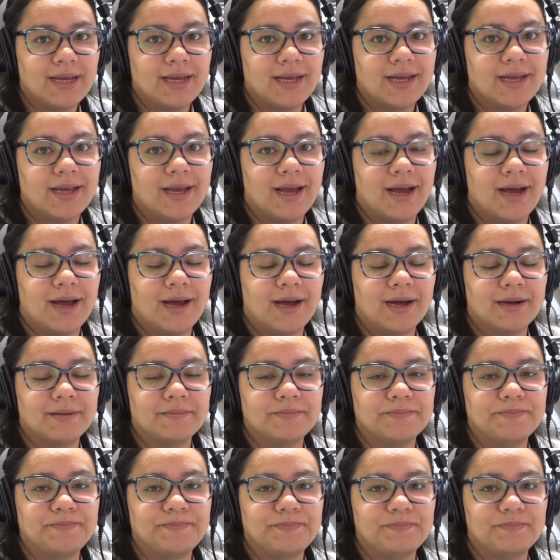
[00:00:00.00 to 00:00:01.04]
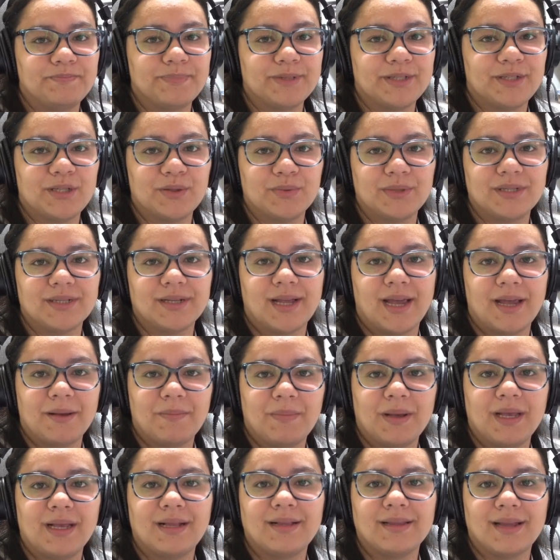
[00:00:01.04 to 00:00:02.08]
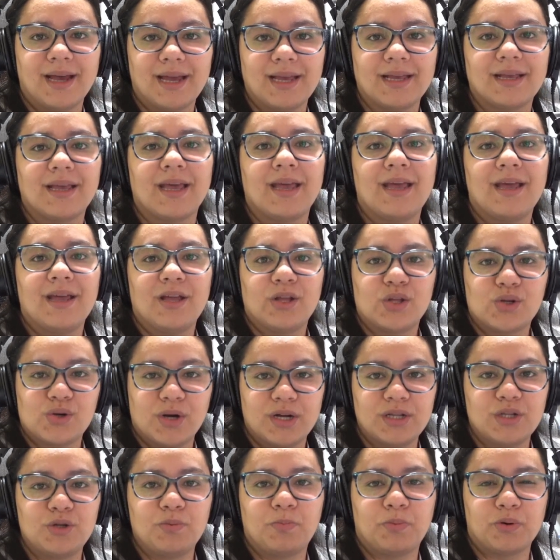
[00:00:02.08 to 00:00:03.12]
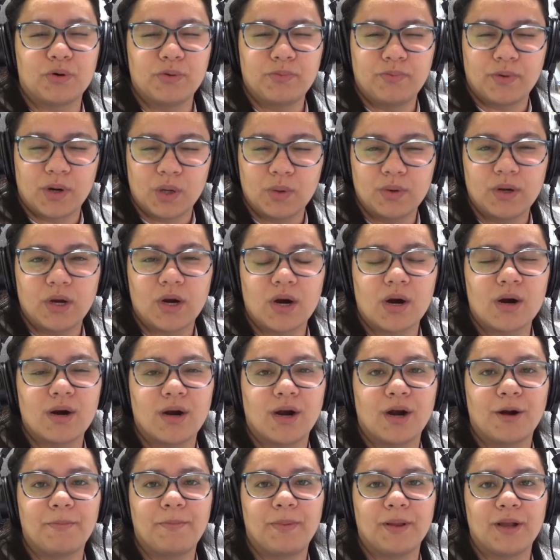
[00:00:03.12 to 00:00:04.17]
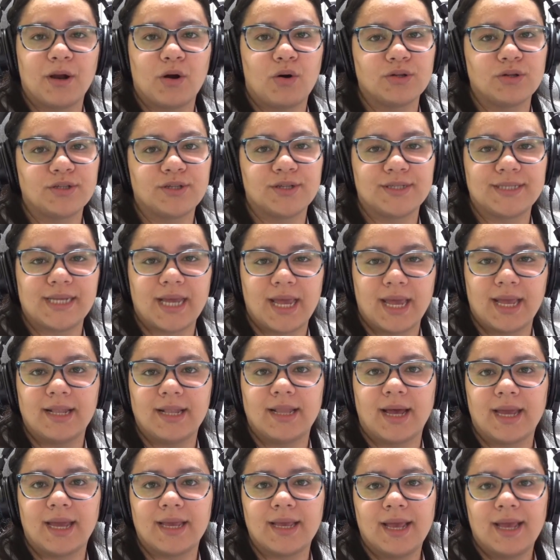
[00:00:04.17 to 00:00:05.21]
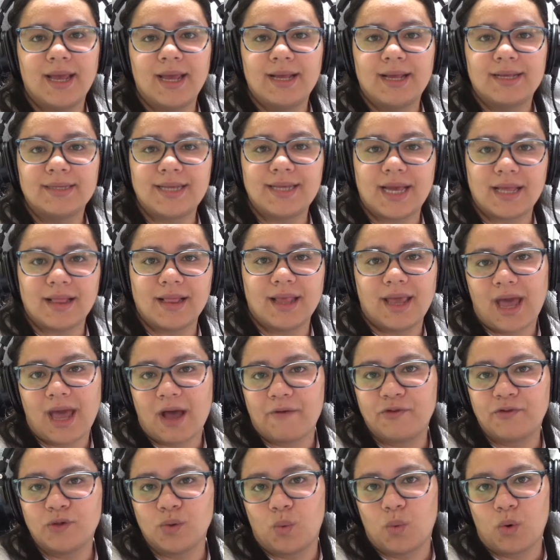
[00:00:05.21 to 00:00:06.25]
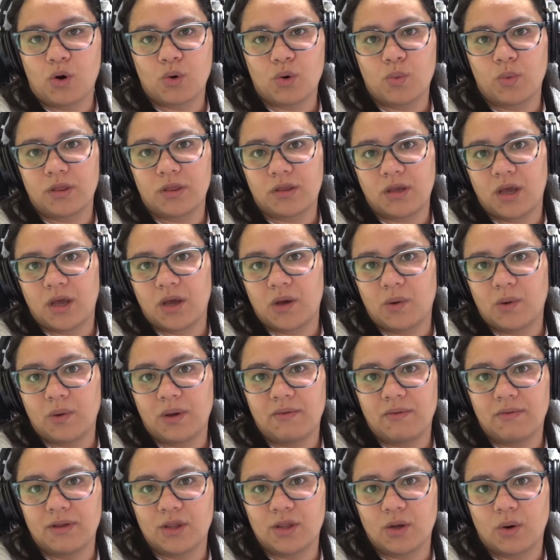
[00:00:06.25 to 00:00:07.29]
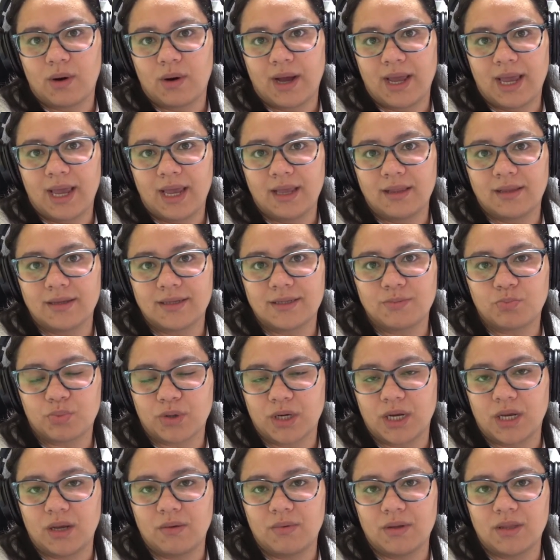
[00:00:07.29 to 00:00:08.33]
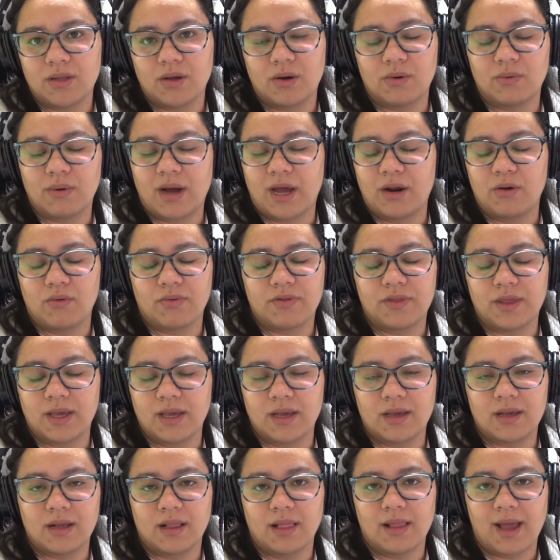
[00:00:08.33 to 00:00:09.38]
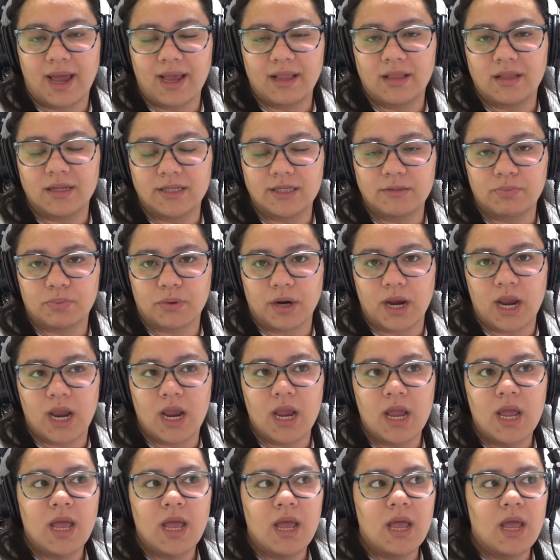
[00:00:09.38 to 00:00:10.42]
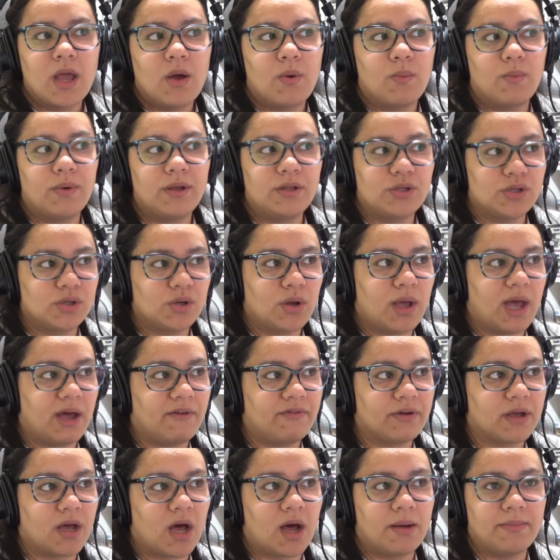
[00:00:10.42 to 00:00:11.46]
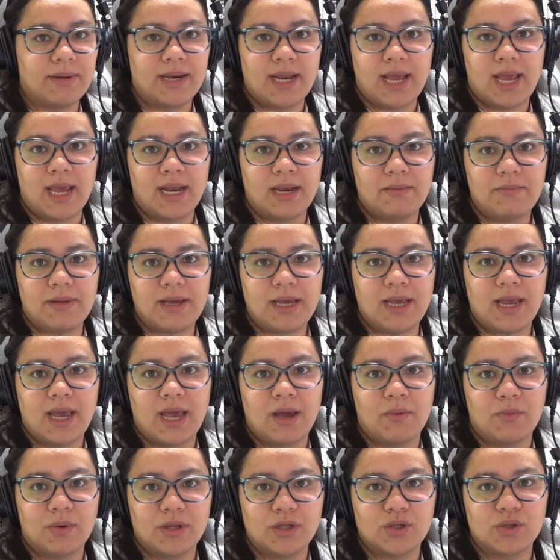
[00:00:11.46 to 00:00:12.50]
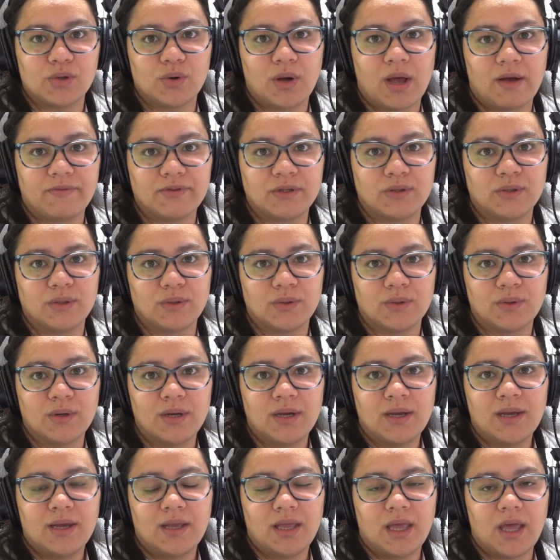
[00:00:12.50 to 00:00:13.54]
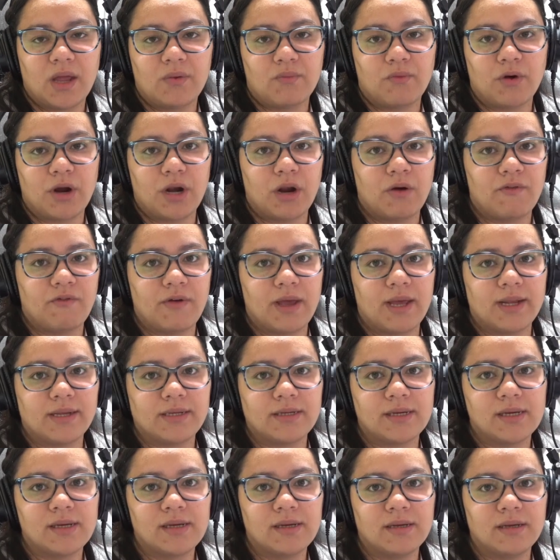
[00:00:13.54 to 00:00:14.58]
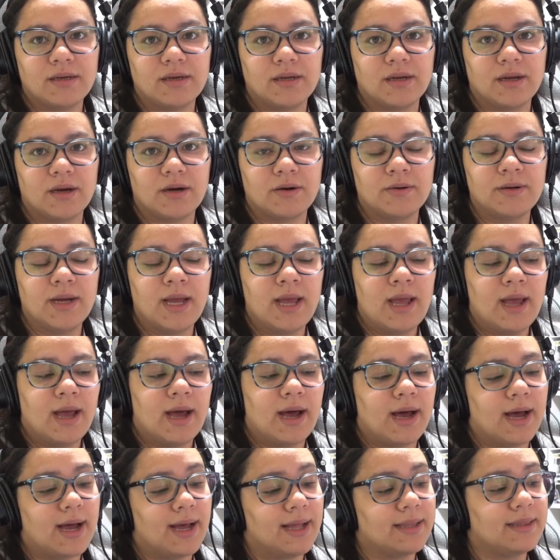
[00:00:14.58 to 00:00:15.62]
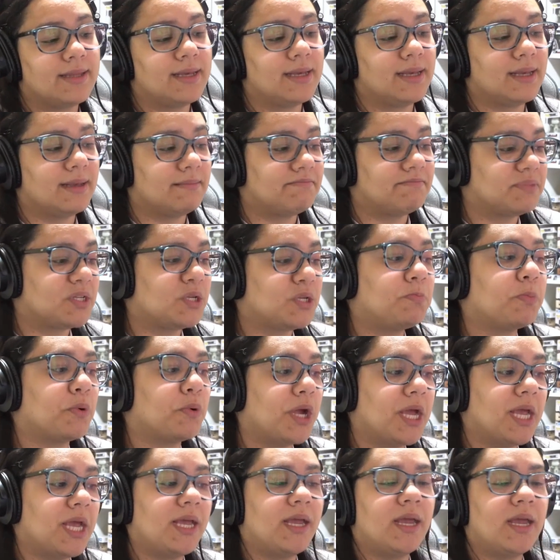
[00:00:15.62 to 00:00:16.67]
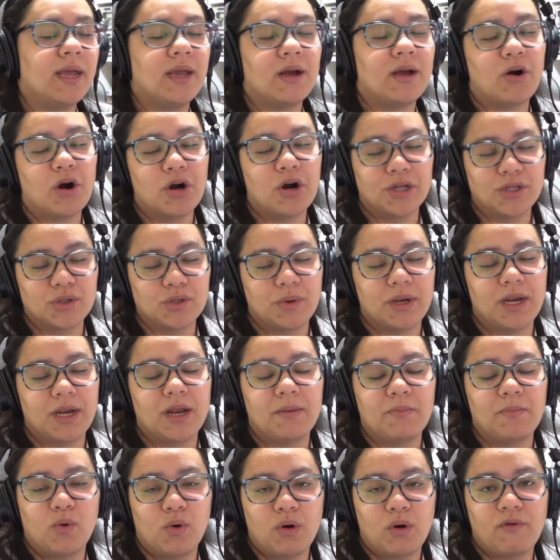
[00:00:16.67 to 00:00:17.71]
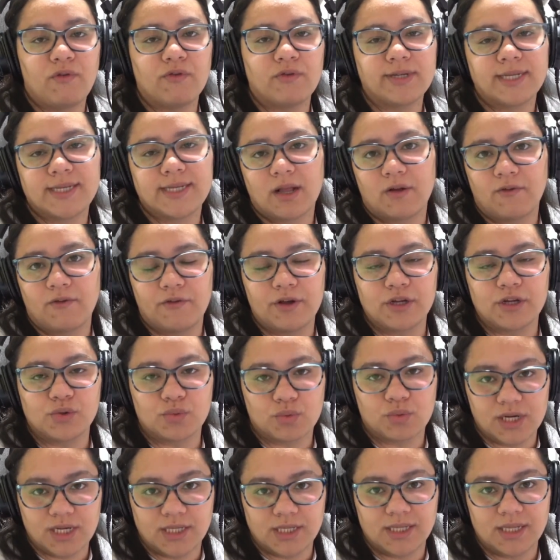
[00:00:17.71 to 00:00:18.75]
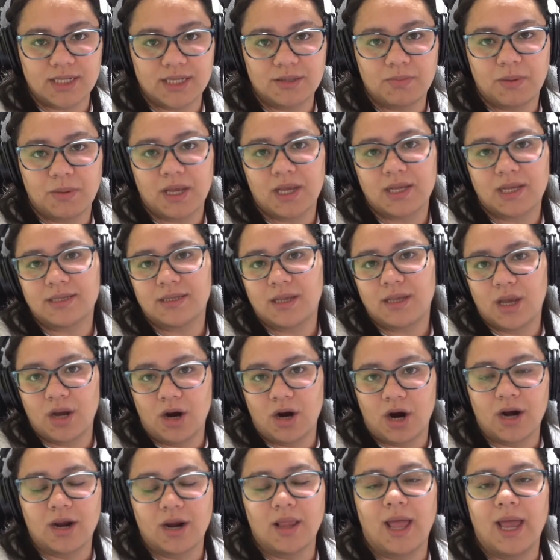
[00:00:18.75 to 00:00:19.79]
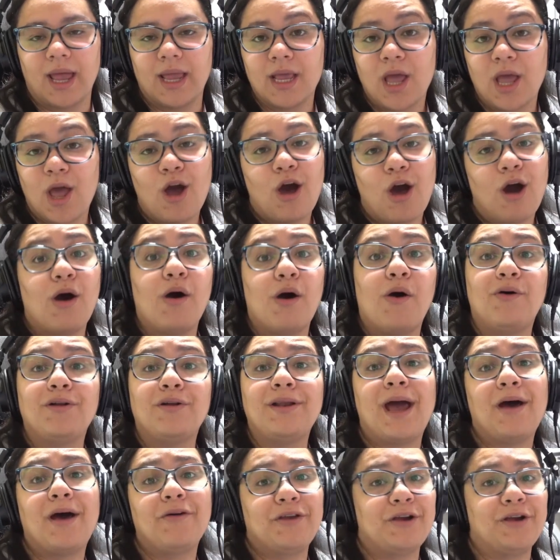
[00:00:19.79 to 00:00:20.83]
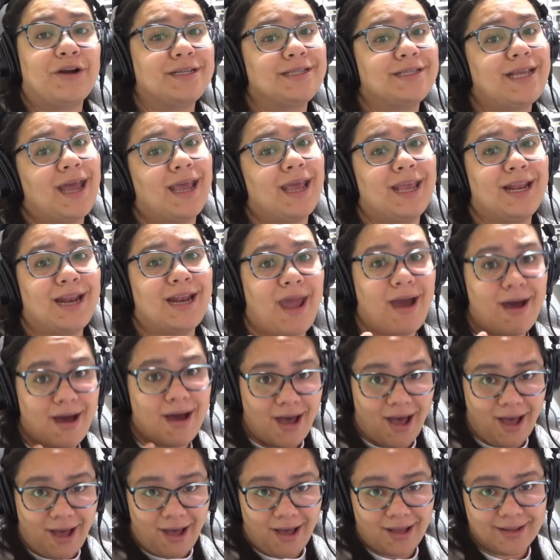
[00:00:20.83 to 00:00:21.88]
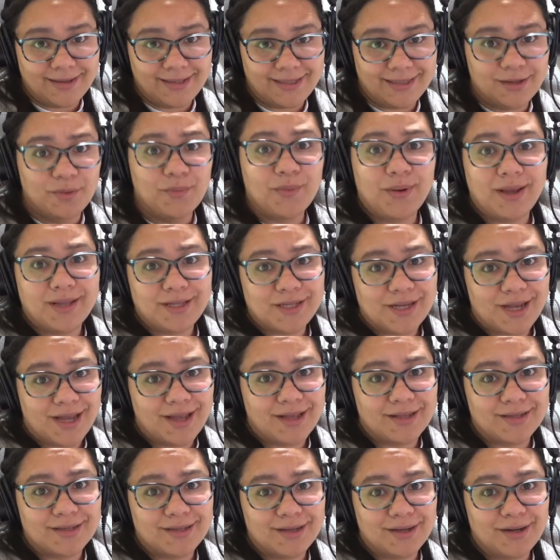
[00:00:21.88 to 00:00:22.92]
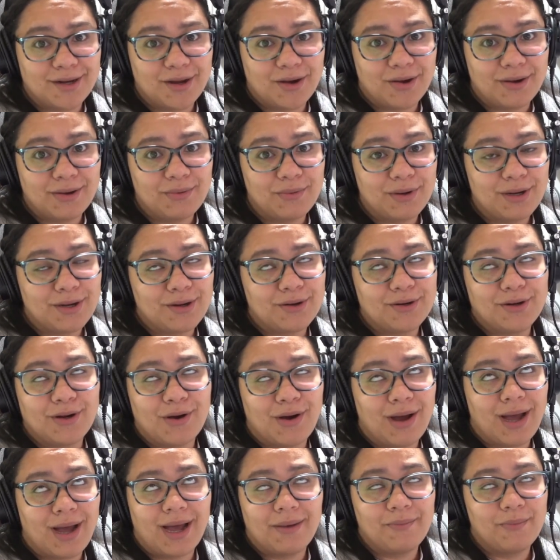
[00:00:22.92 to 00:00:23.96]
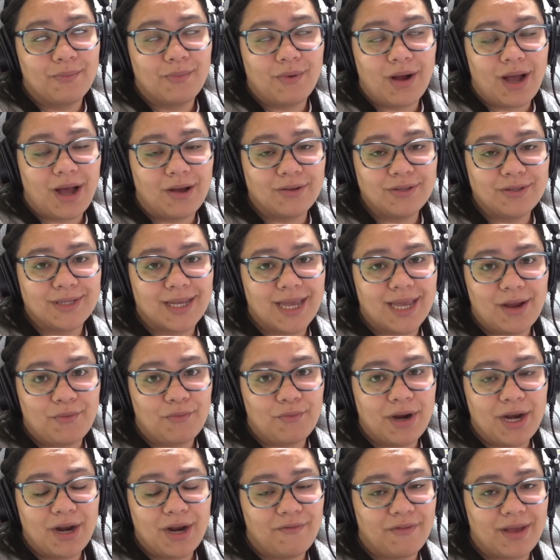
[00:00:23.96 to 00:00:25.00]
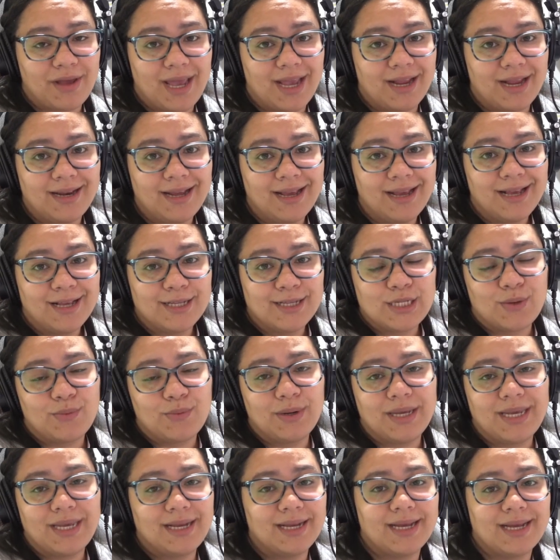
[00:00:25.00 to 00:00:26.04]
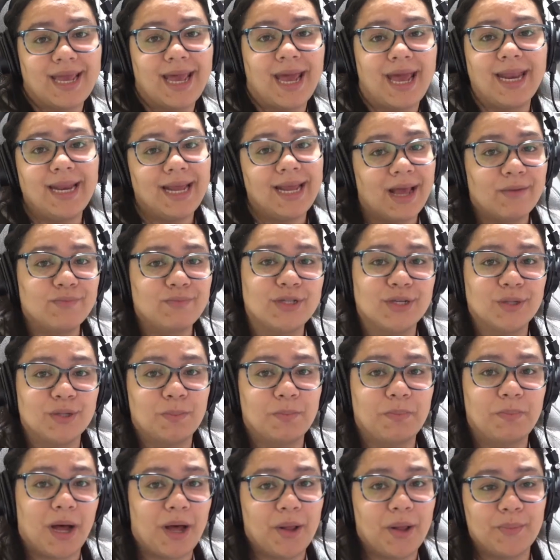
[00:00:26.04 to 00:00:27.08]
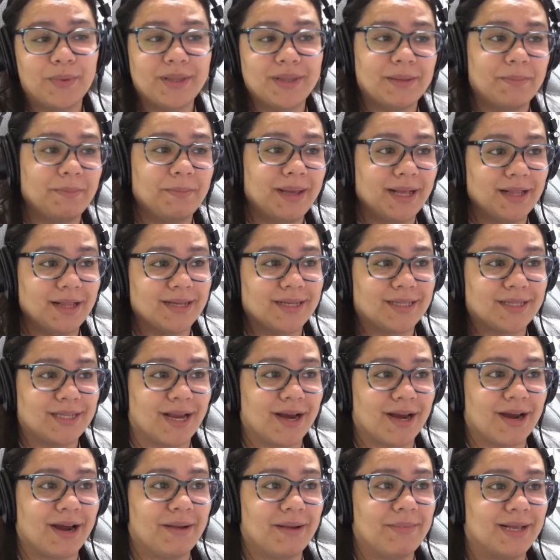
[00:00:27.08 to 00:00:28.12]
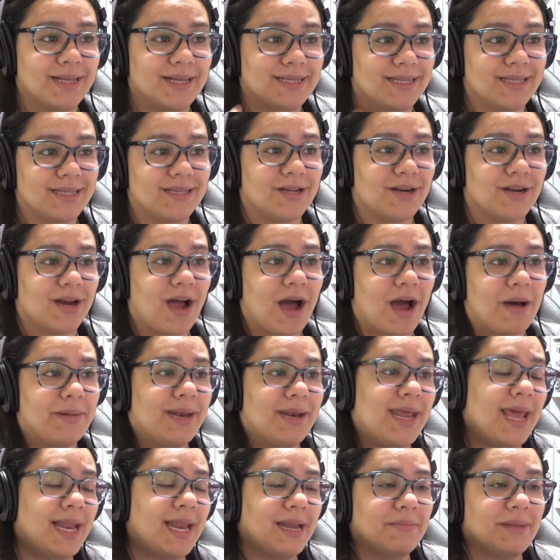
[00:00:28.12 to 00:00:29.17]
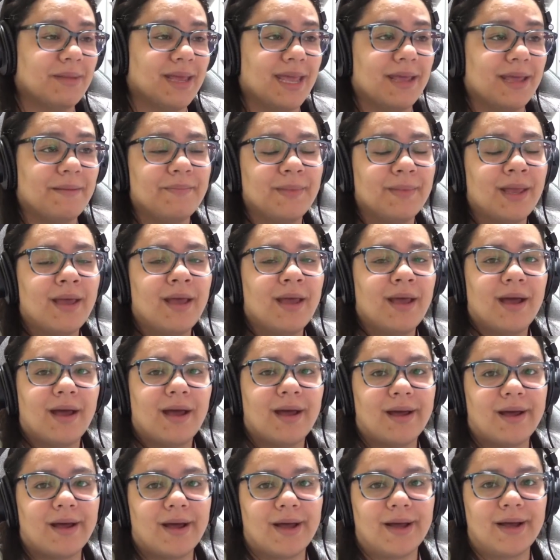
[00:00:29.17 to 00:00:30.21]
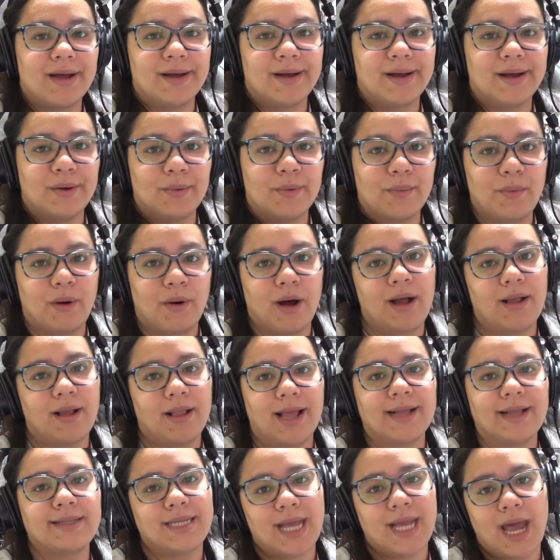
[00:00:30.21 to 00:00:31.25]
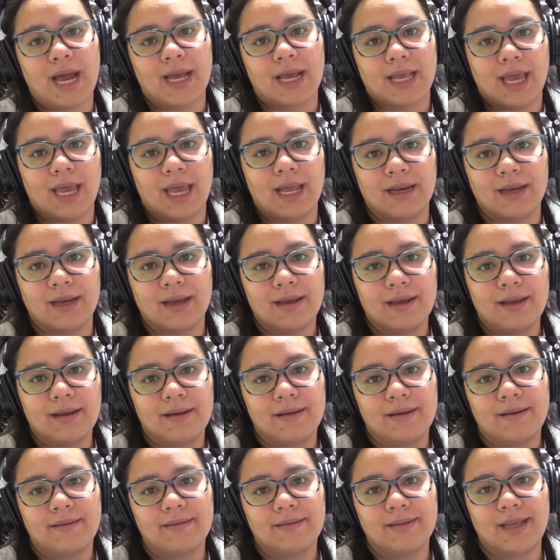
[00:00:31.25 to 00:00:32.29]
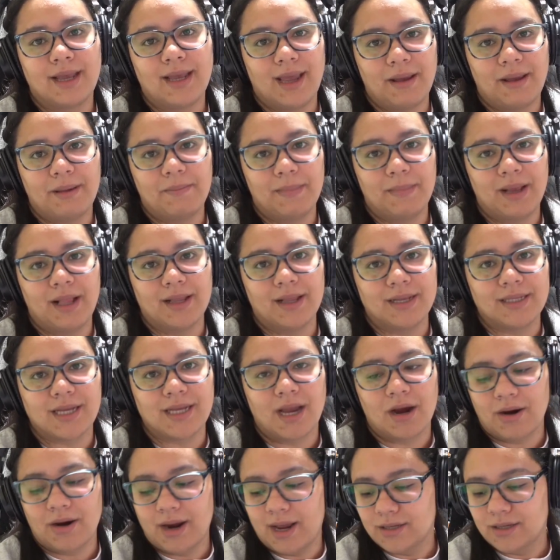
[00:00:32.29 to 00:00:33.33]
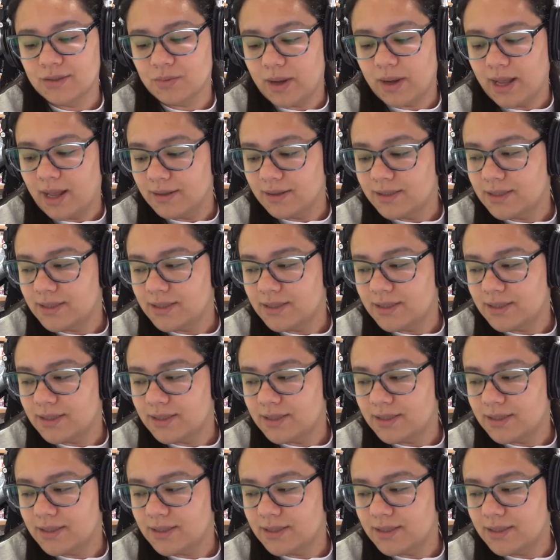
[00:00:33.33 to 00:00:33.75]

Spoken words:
But she was, like, being, like, trying to provoke her, but also saying, like, sadly, I have to work with you, even though I hate the spree, even though I don't think like the spree. We do have a common enemy, and we do have to get rid of it. You know, the spree are doing it more for selfish reasons, because they are like, oh, now they are attacking us, the witches, you know, and we don't know how to get rid of it. So we kind of have to bond with the military, because it's our common enemy, while attacking the military as well.